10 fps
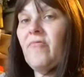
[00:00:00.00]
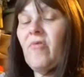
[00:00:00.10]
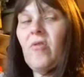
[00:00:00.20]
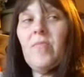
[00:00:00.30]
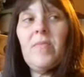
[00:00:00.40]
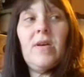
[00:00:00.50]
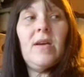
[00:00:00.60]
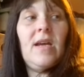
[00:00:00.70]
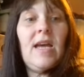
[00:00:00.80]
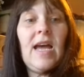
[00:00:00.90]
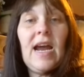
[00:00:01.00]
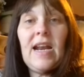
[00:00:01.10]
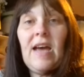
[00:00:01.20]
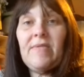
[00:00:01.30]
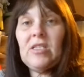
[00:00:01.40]
room and
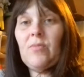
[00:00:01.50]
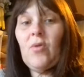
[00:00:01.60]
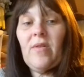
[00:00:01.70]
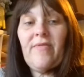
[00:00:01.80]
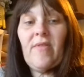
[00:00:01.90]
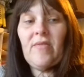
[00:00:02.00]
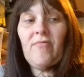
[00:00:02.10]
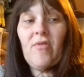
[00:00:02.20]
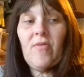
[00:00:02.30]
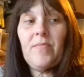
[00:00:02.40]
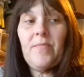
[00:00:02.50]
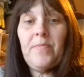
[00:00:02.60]
have a smaller front room